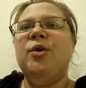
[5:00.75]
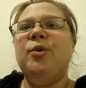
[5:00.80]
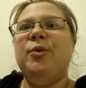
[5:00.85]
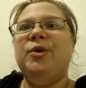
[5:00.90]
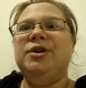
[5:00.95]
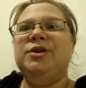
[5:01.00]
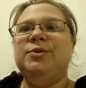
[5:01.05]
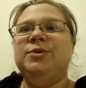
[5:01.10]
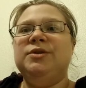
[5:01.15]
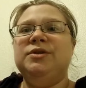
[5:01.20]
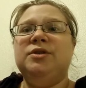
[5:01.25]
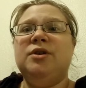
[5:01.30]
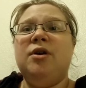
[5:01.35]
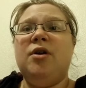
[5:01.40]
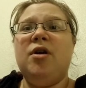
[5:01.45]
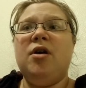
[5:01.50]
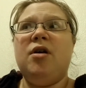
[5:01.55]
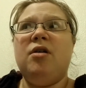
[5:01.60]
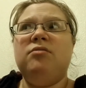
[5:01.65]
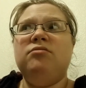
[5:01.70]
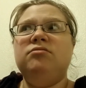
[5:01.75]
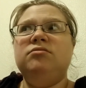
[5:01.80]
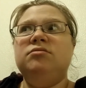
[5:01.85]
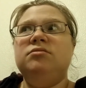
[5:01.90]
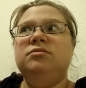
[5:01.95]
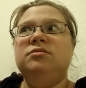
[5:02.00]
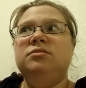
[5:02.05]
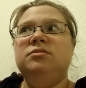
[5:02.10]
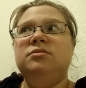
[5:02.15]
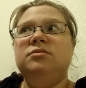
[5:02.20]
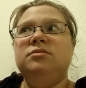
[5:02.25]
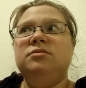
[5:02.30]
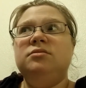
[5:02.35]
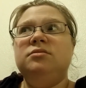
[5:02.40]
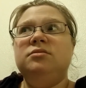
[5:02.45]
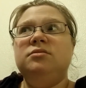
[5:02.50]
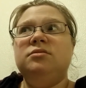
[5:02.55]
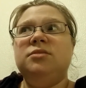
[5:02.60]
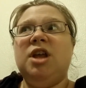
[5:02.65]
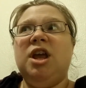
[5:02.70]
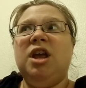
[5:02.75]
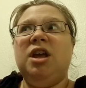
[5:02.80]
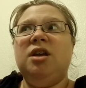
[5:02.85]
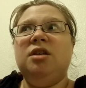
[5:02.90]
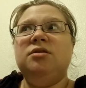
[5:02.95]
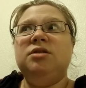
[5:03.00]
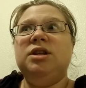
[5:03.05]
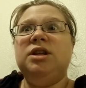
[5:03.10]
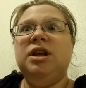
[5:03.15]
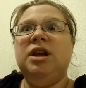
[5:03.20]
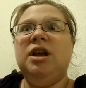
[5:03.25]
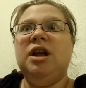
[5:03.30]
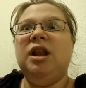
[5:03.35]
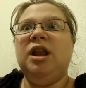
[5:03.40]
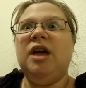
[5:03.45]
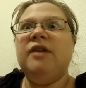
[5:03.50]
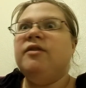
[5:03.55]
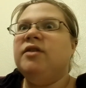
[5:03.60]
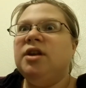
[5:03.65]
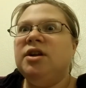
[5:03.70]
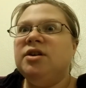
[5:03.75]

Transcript: which was like 11